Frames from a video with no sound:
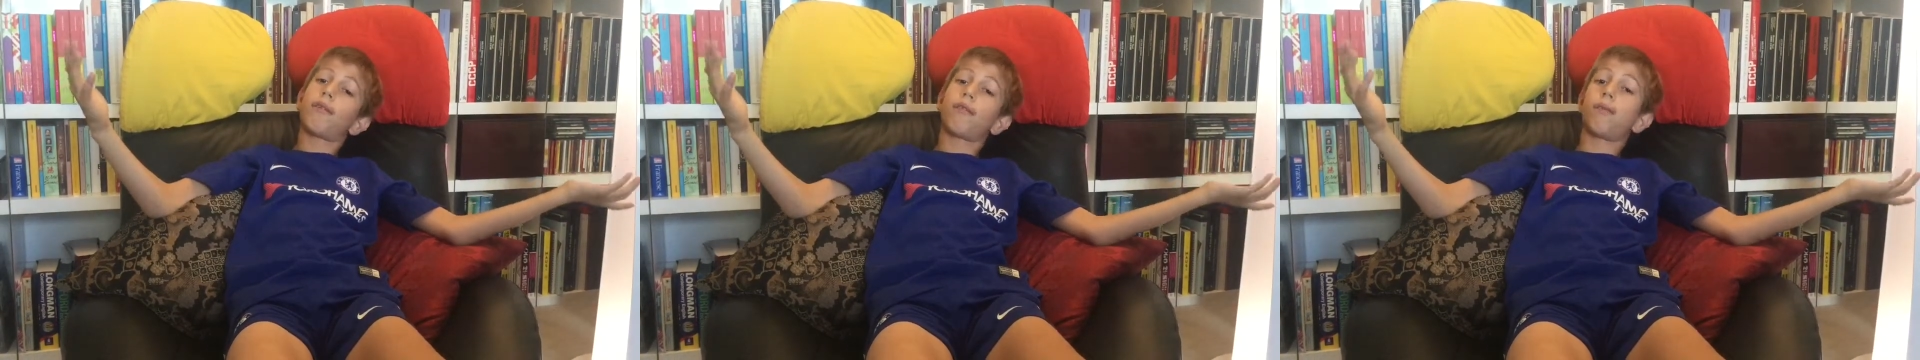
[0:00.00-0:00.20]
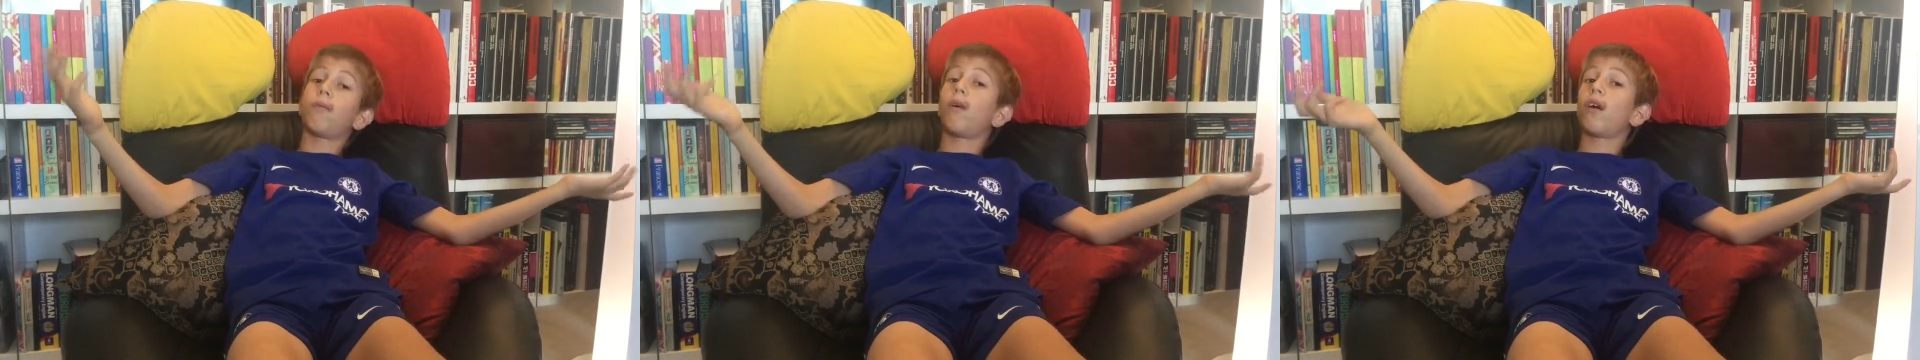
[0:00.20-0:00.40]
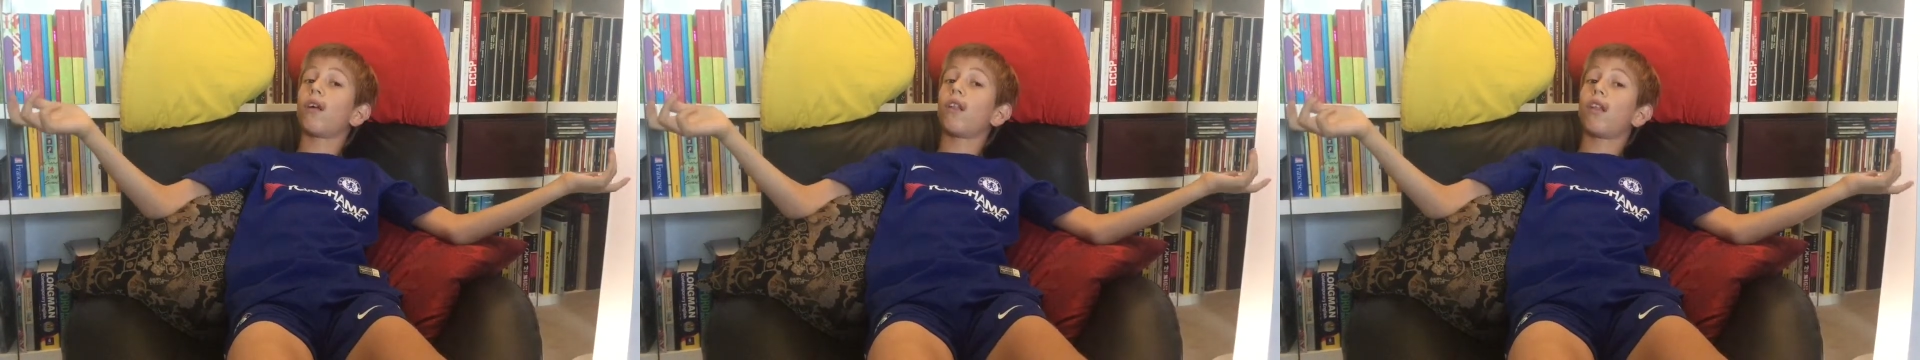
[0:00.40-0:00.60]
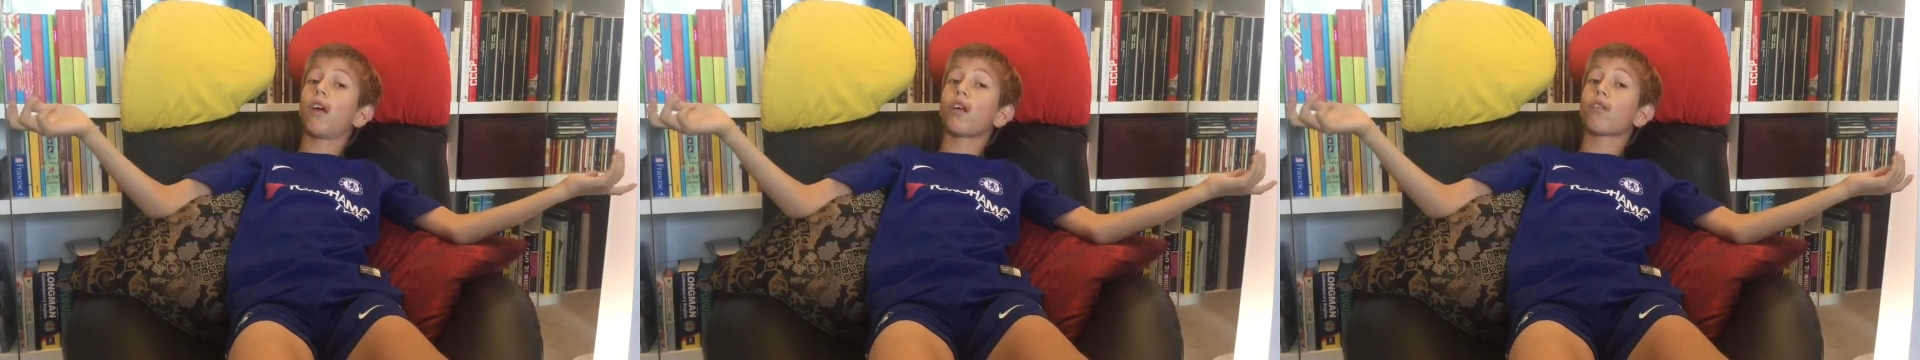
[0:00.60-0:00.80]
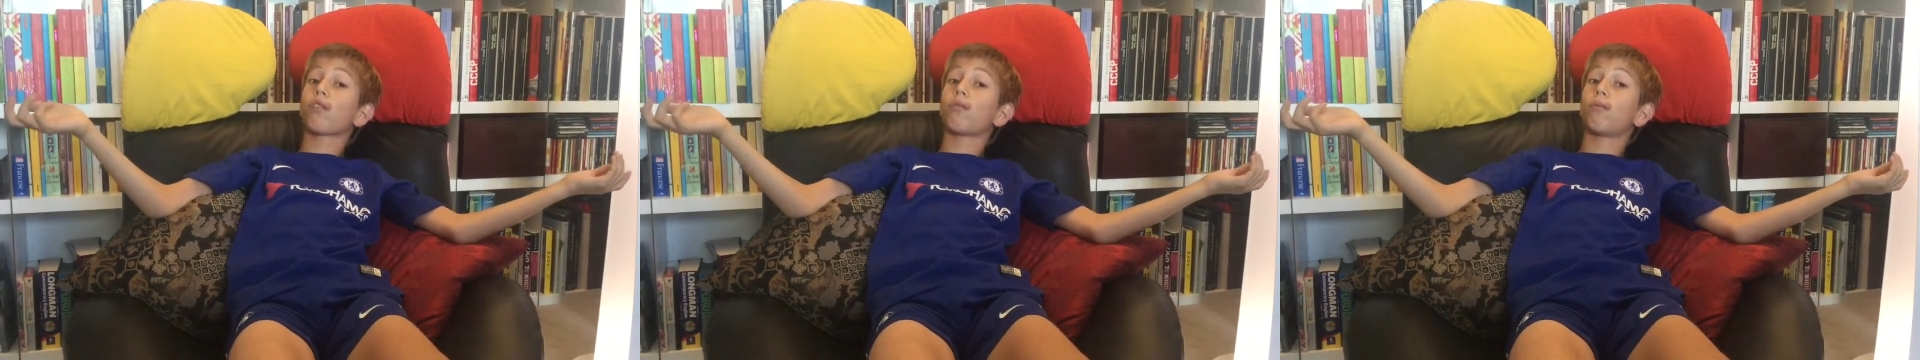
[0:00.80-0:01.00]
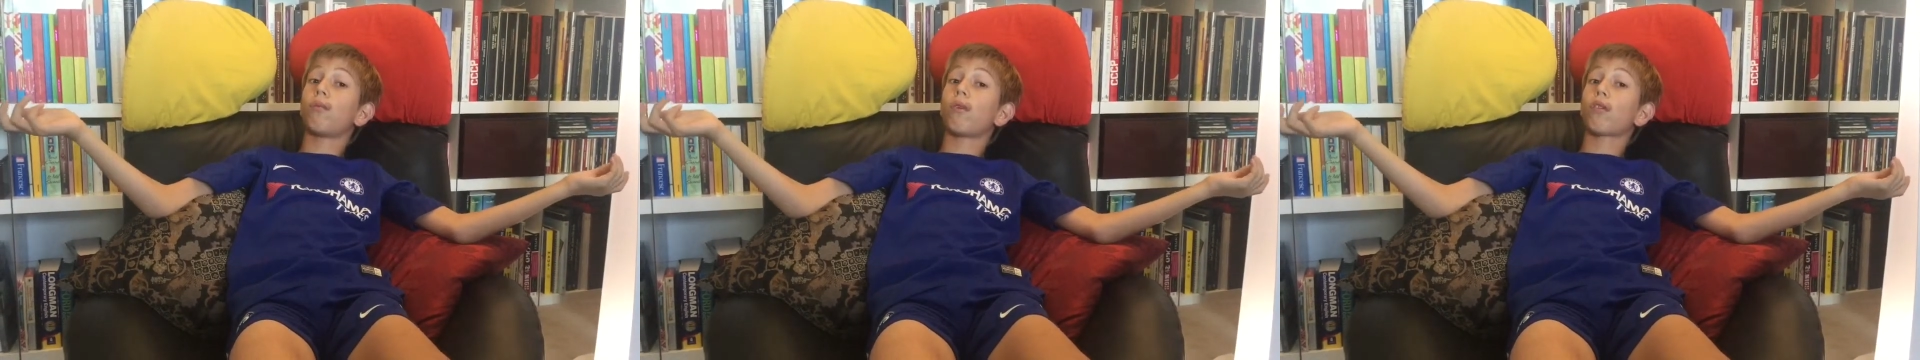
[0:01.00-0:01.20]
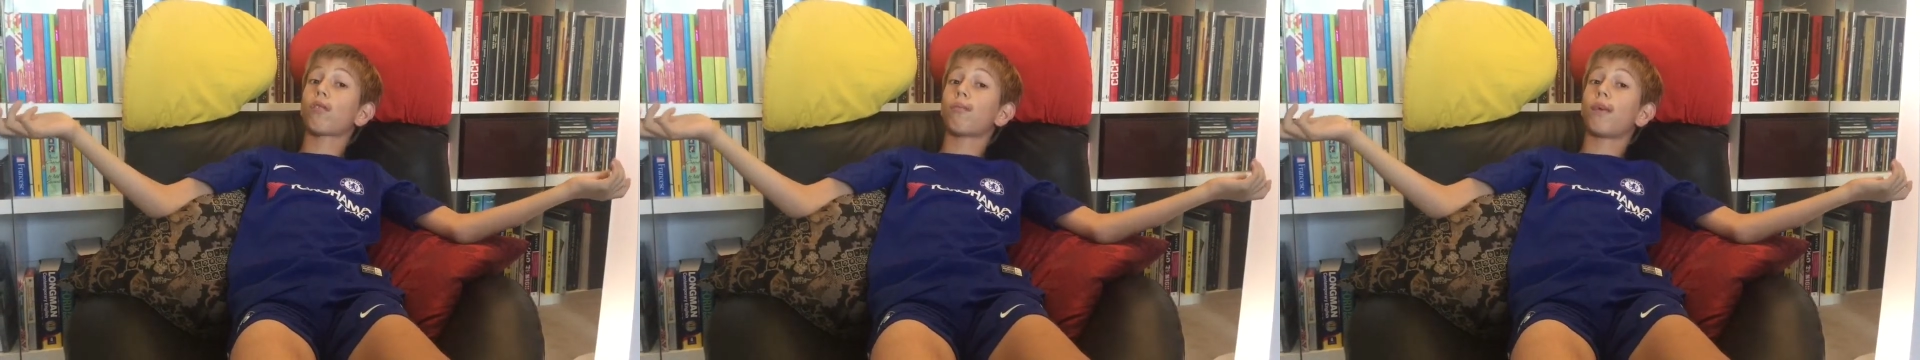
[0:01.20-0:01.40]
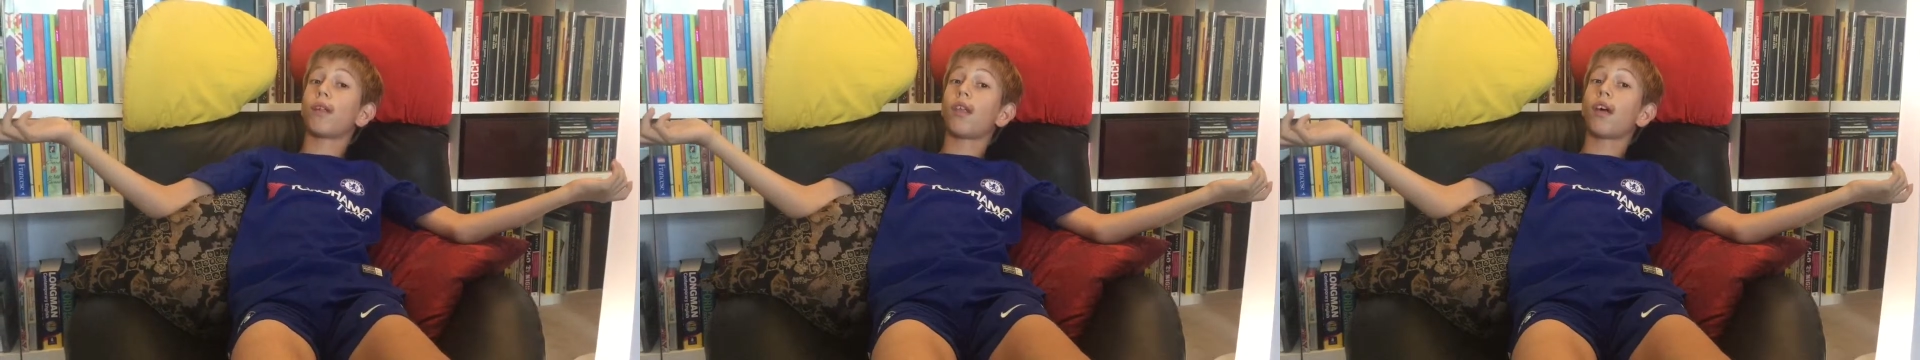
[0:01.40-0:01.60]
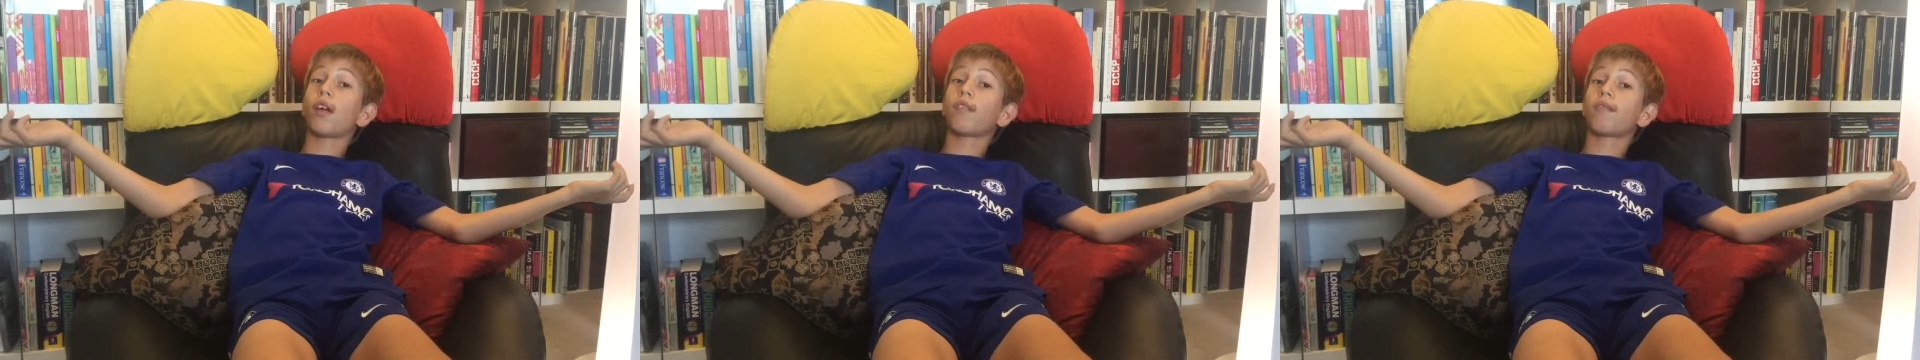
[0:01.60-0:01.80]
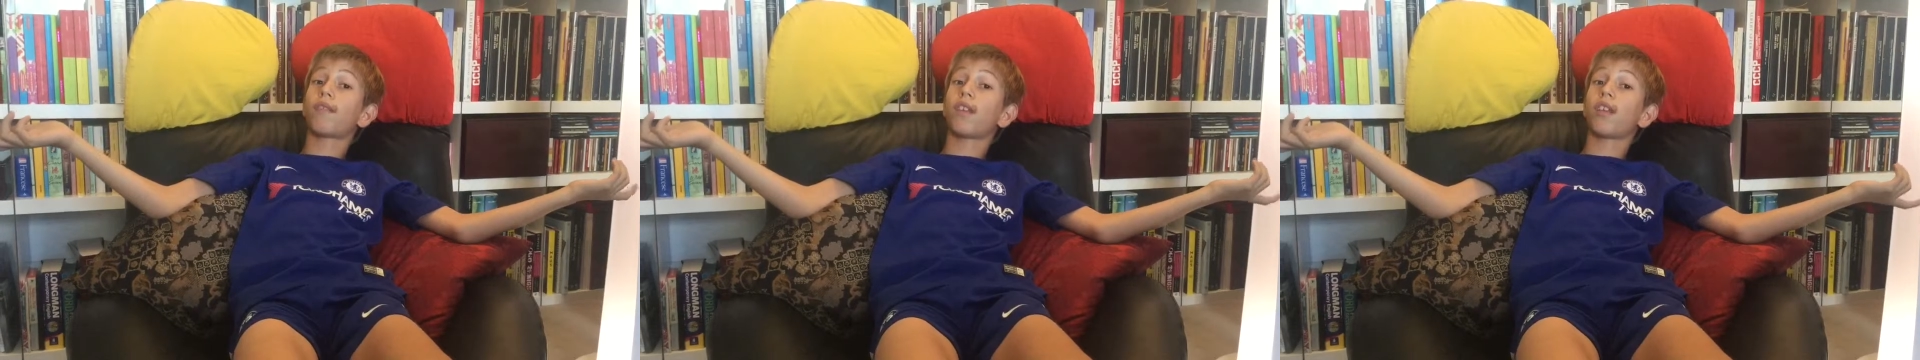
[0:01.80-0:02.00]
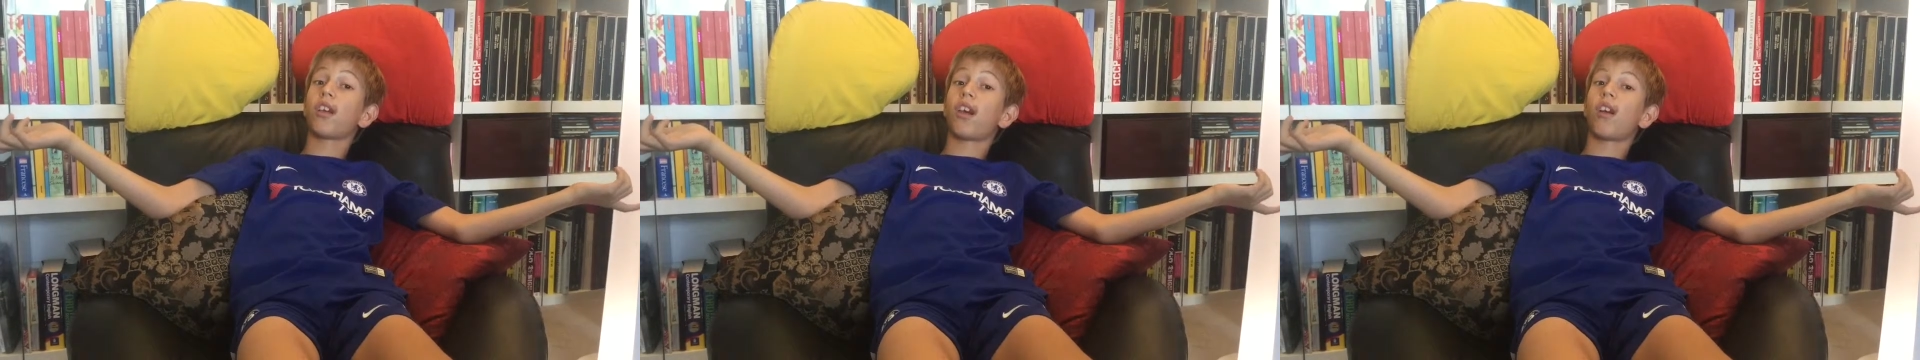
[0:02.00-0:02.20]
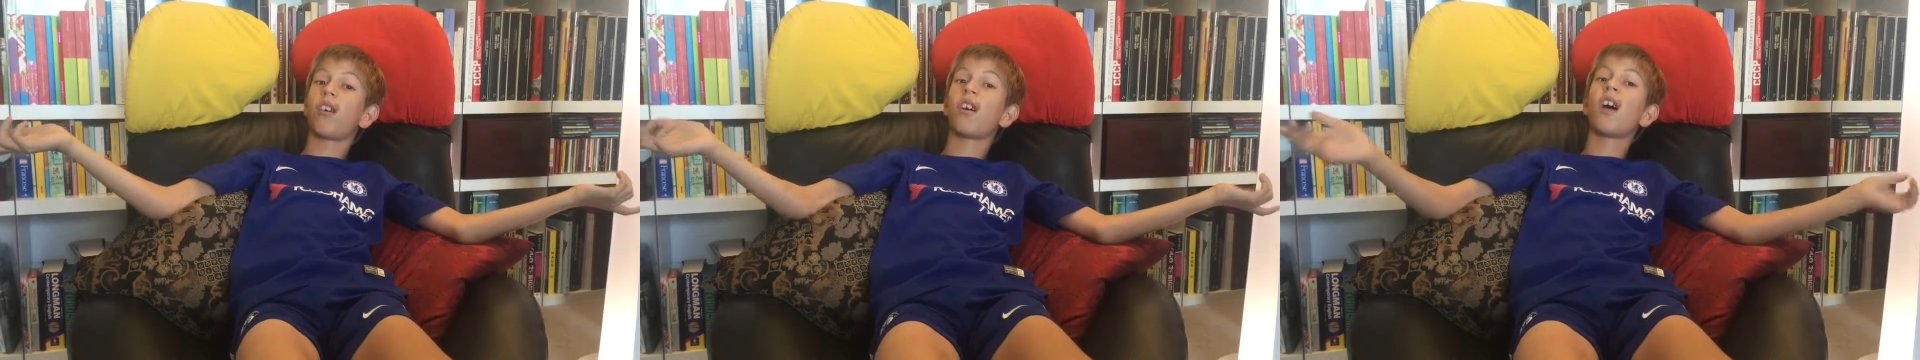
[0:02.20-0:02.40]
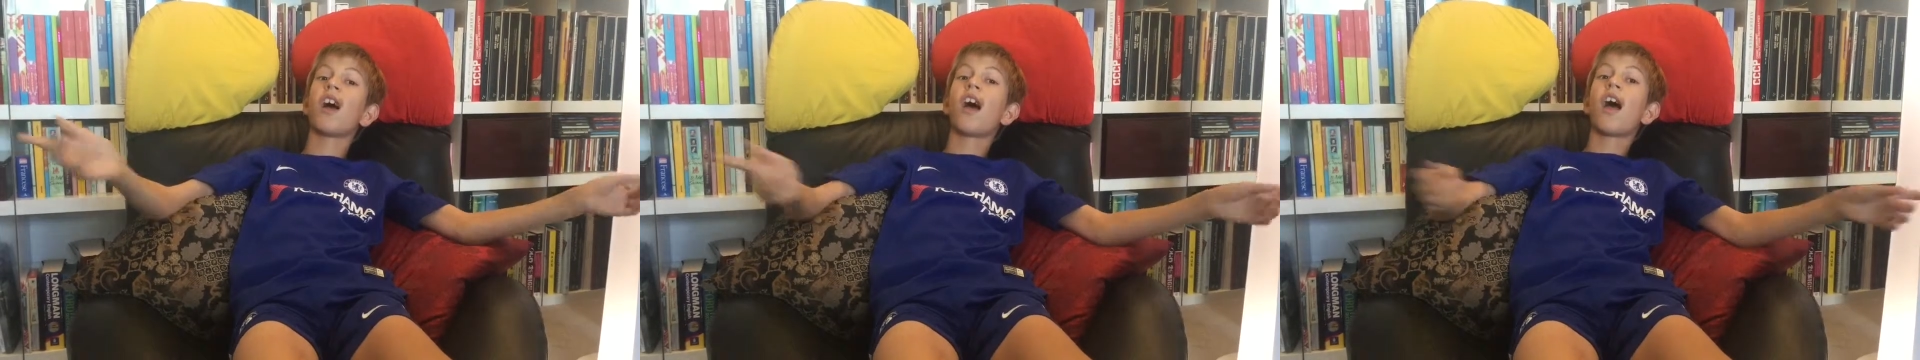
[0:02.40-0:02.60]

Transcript: if you want, la- watch my last video,